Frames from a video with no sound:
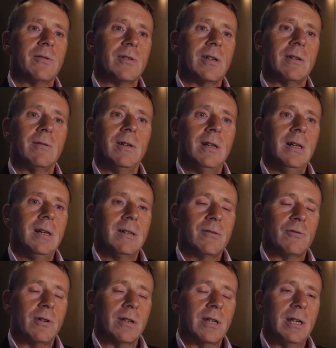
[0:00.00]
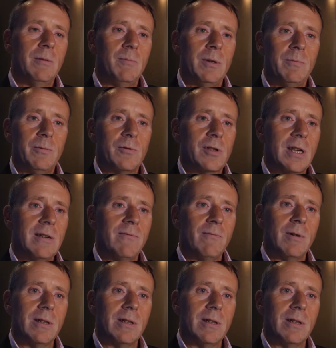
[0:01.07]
So trying to keep people safe,